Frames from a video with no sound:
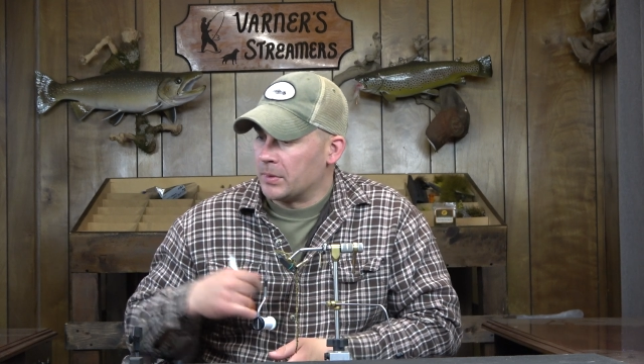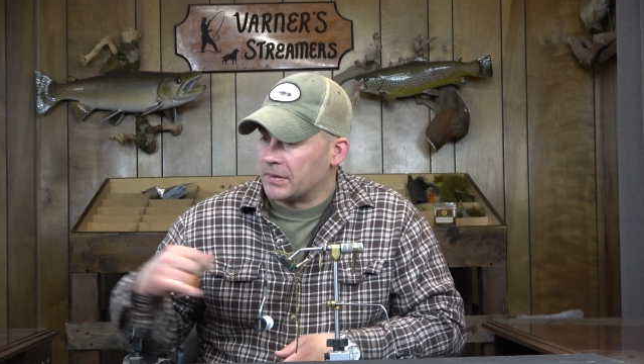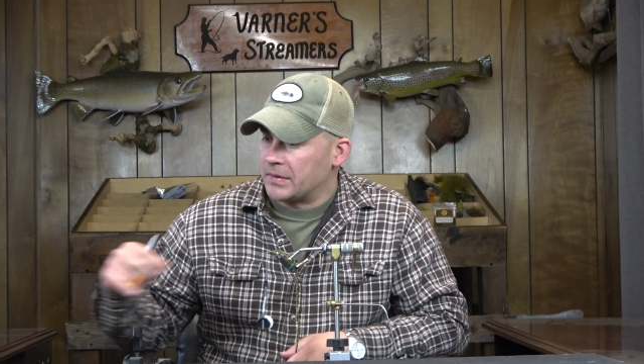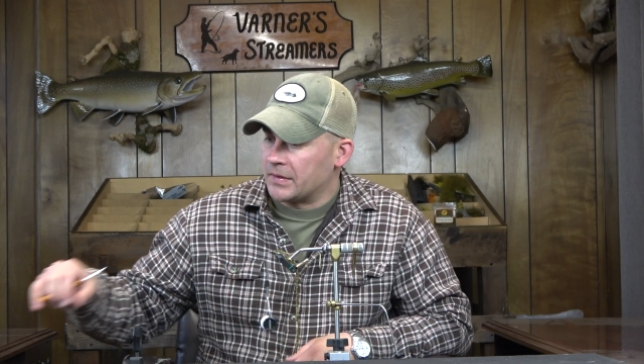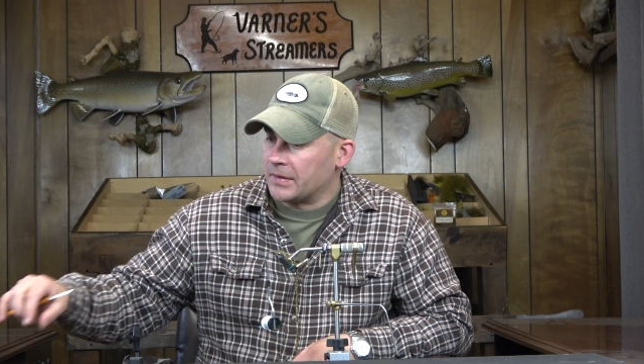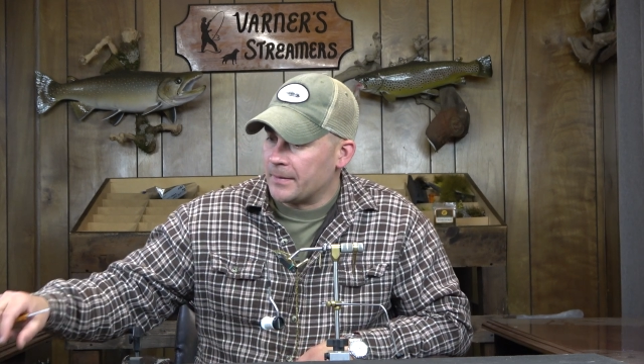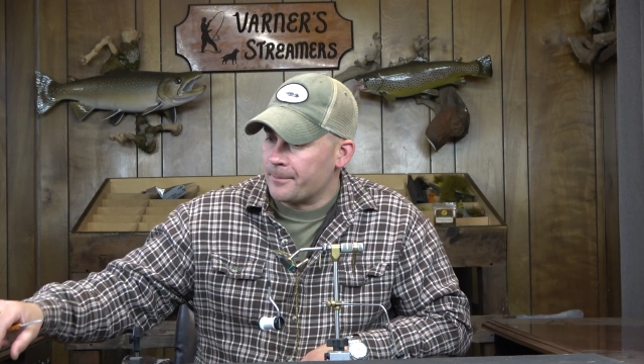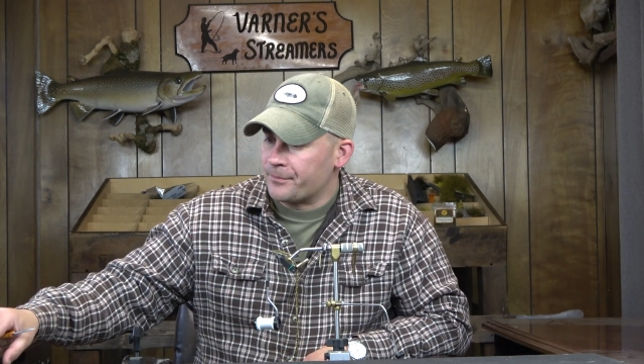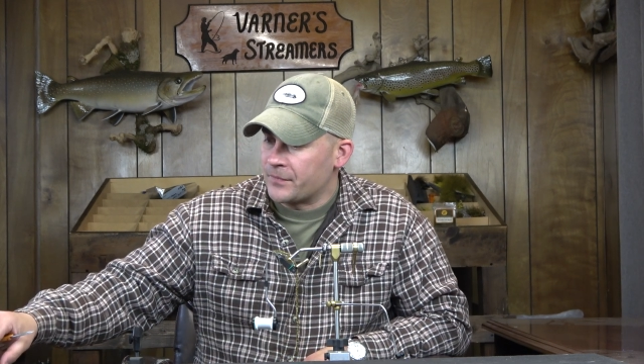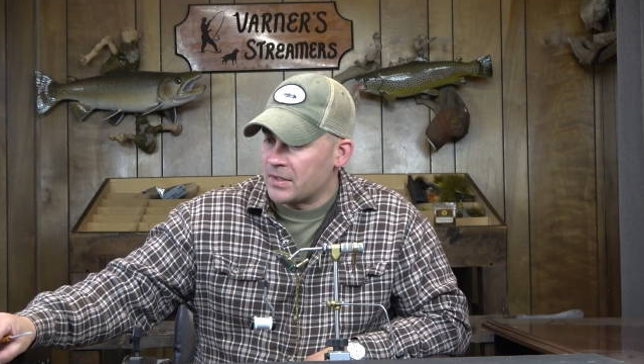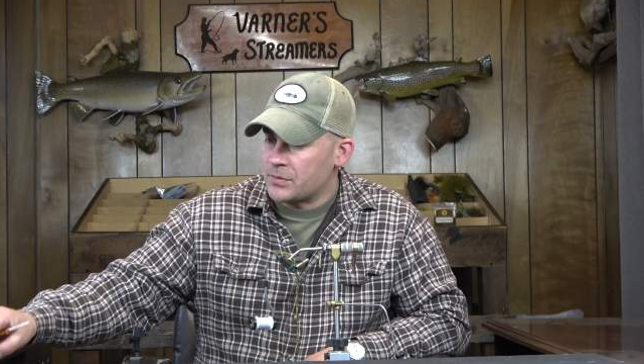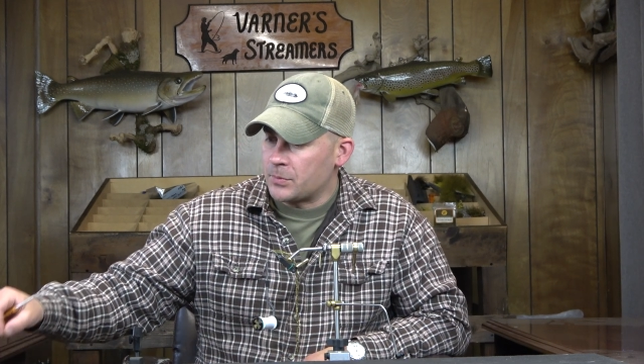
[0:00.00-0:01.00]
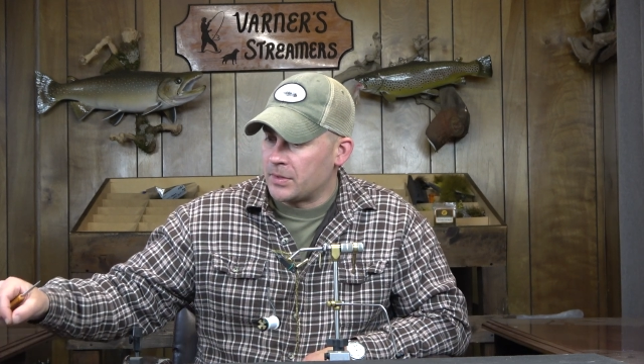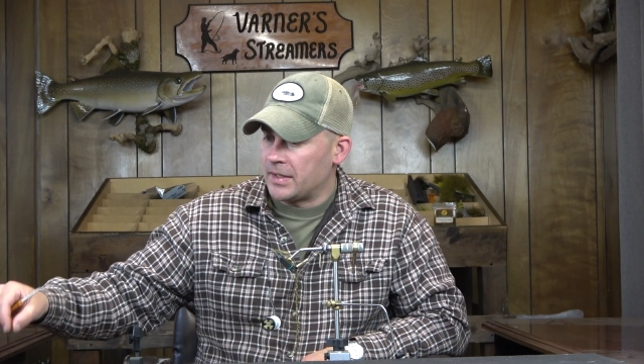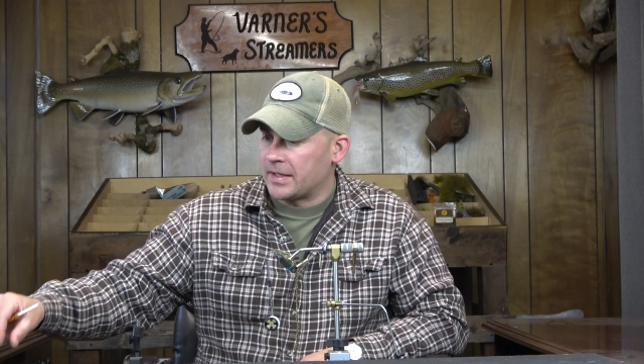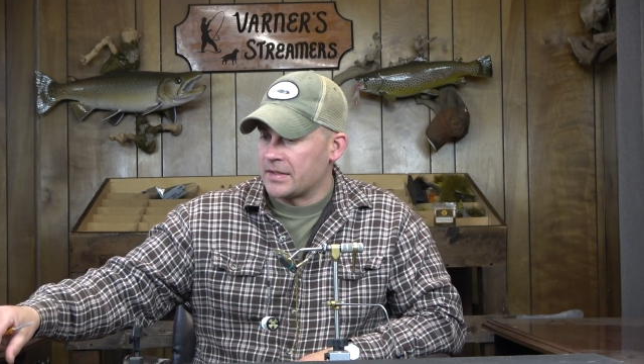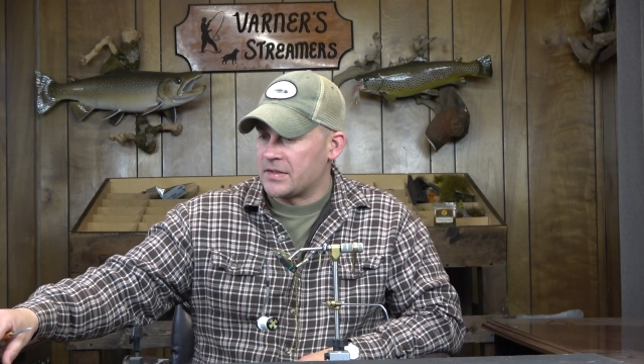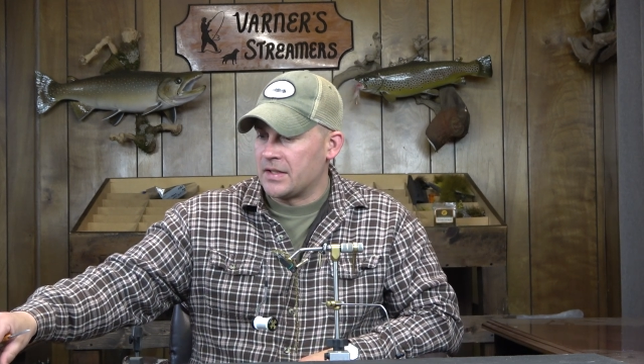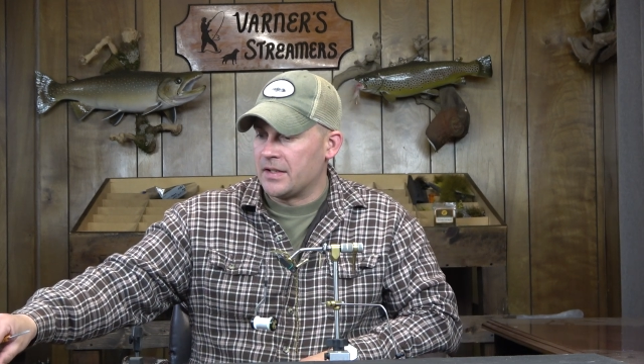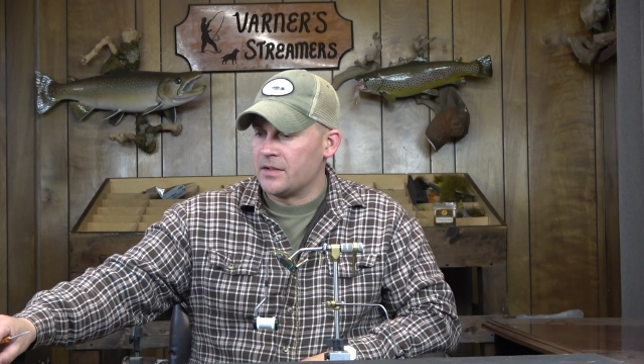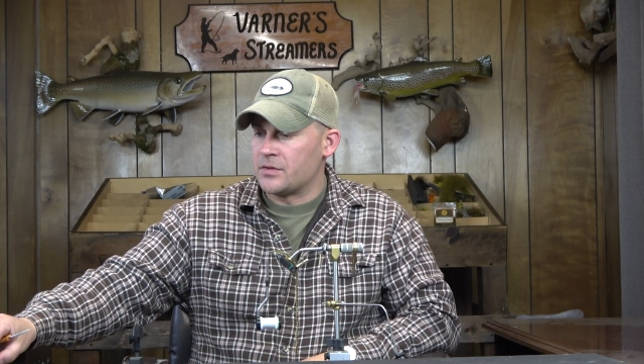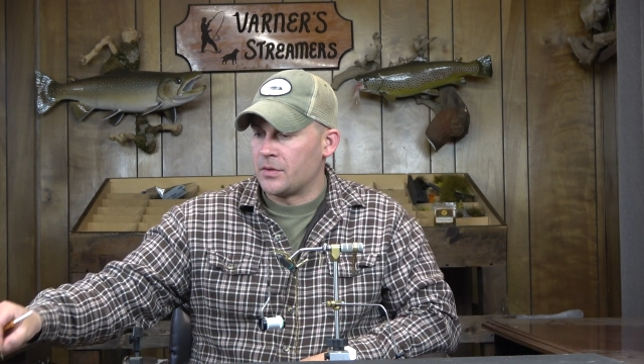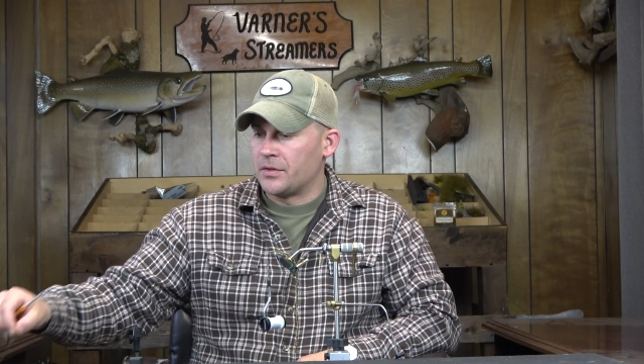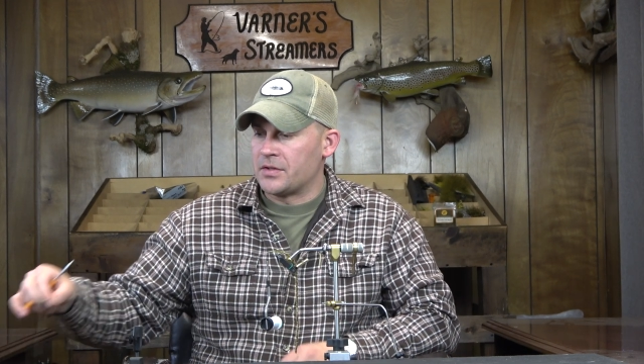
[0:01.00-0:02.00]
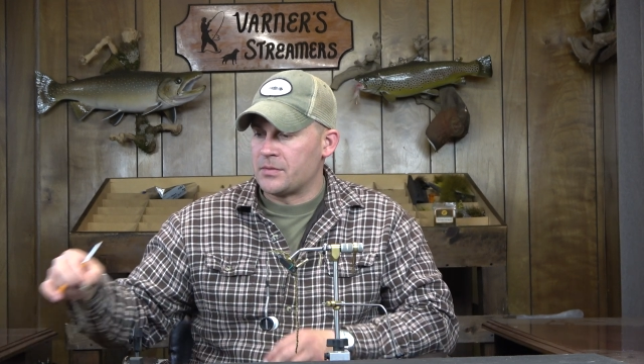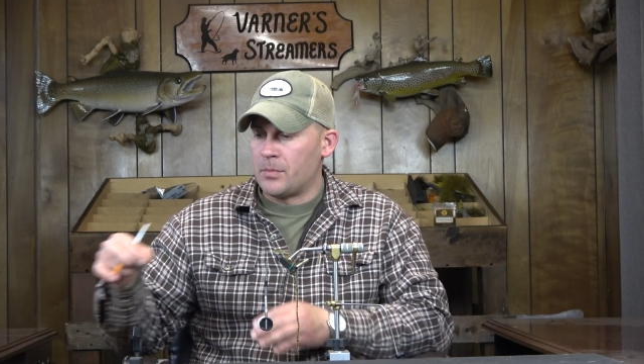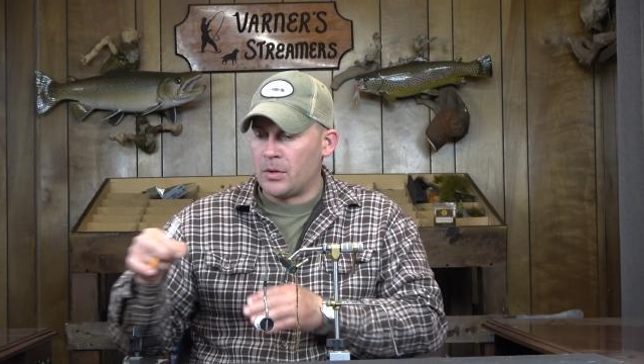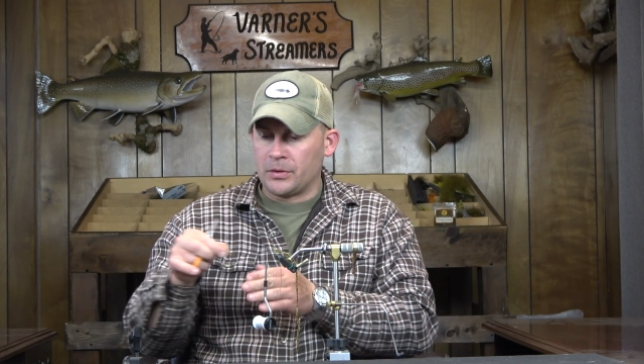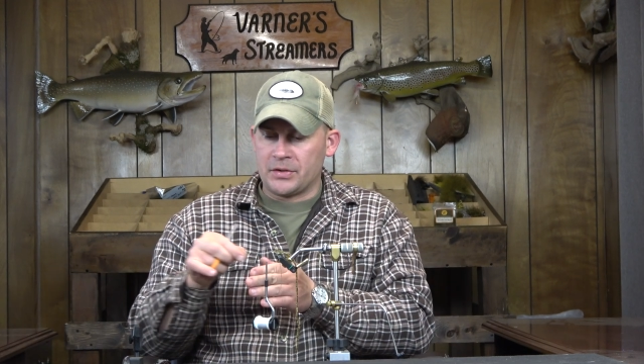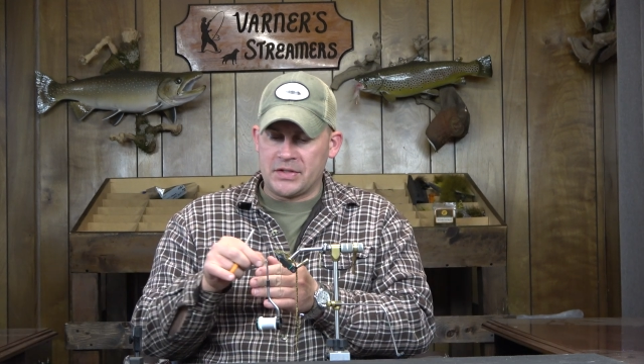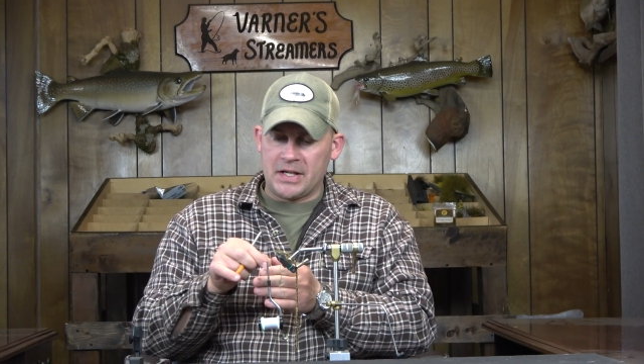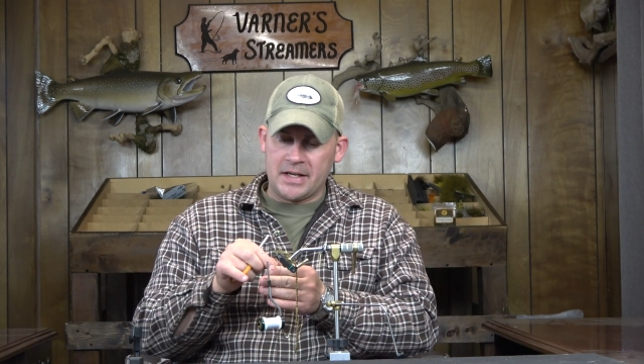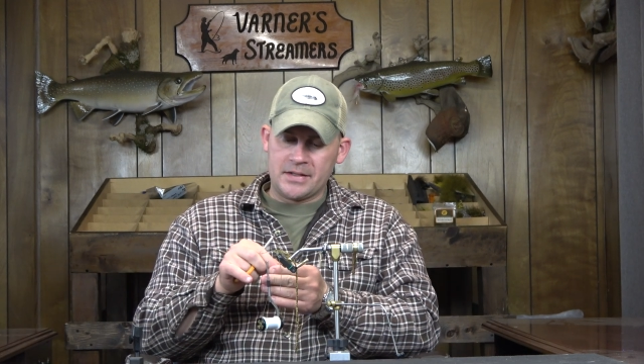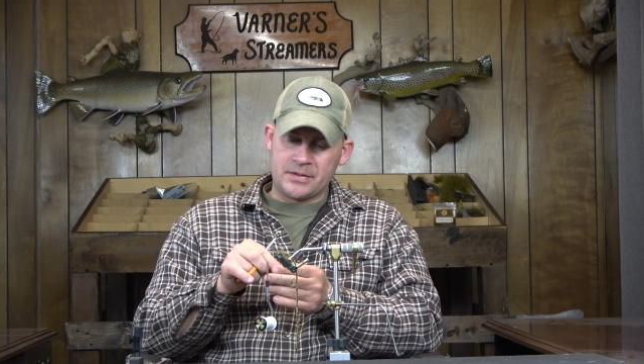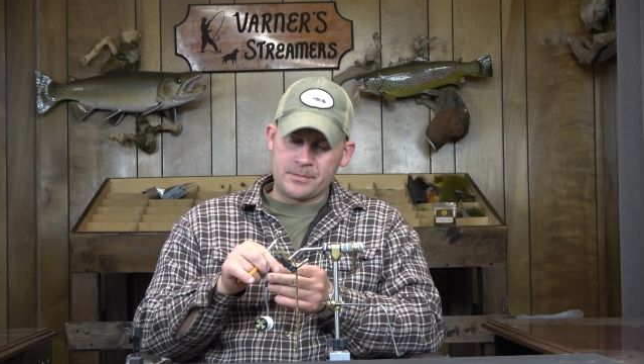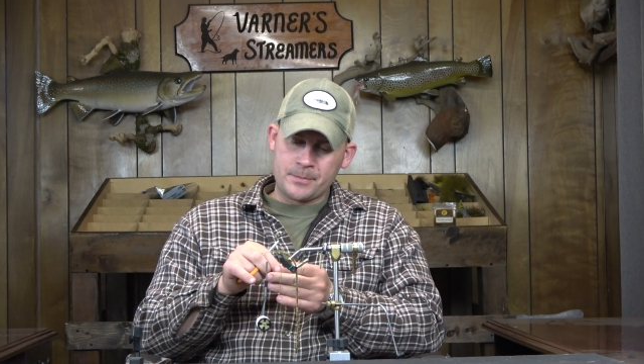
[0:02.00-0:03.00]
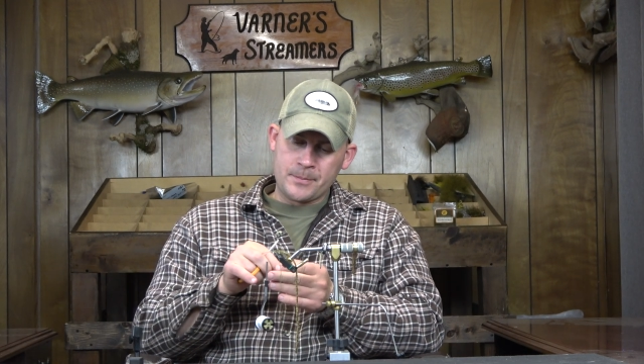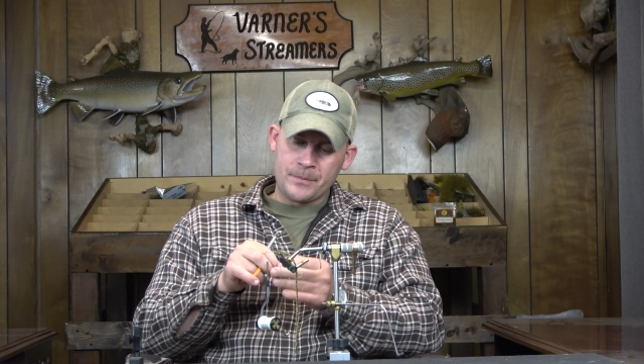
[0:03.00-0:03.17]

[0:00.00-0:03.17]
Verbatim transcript: But this one, like I said, is on the smaller size,